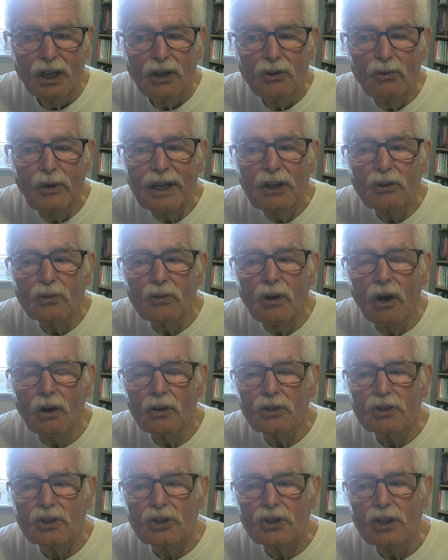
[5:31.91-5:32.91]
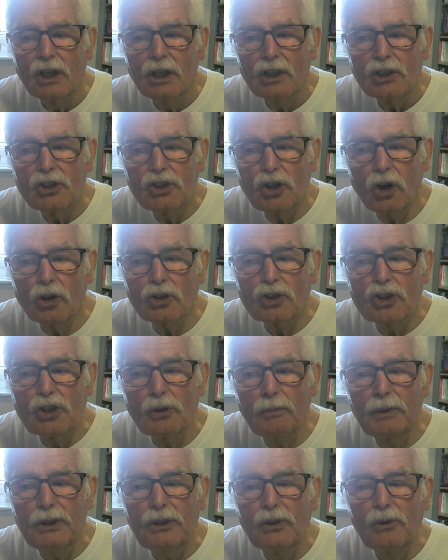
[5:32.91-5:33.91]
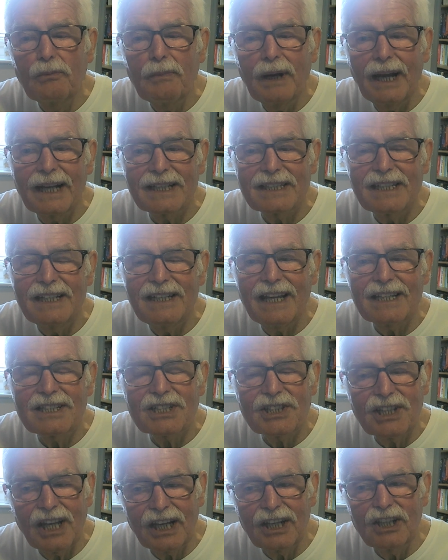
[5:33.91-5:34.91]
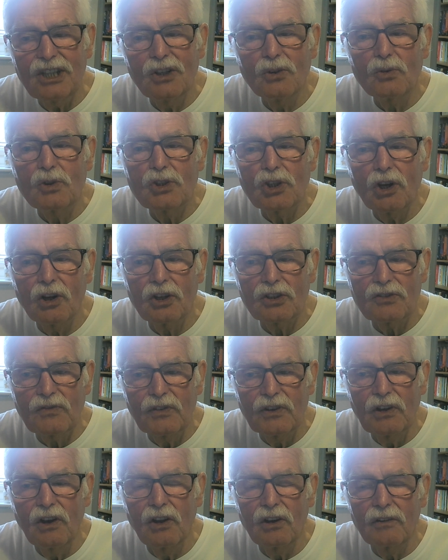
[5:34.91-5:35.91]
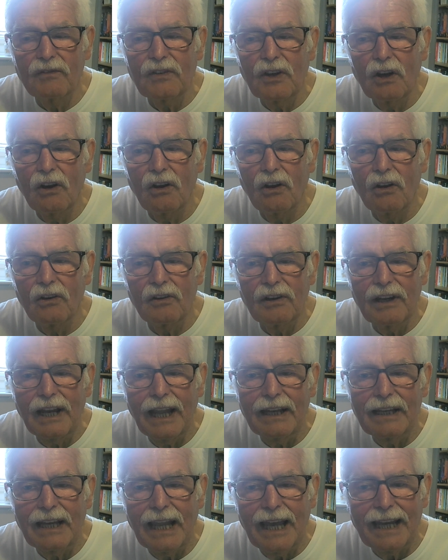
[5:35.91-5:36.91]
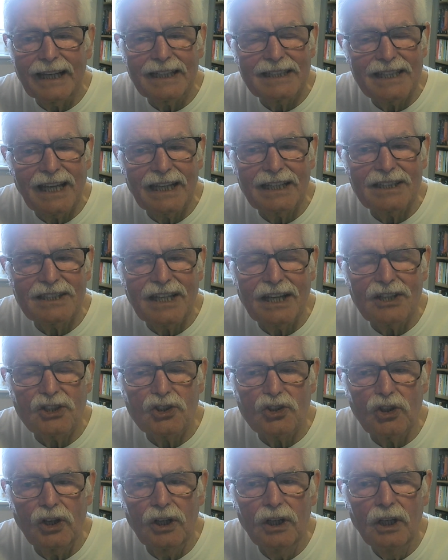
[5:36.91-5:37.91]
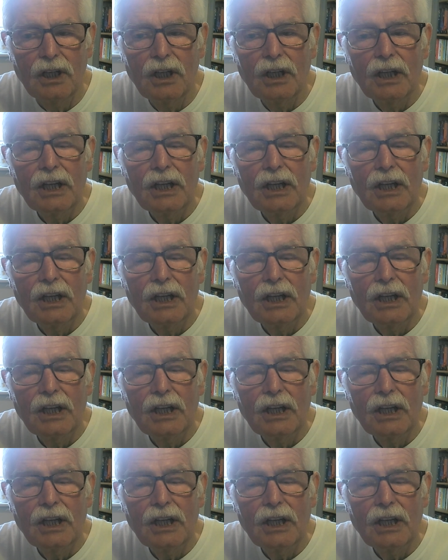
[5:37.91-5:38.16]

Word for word: Rick Ross, George W. Martinez, thank you, George, for all of your likes, etc.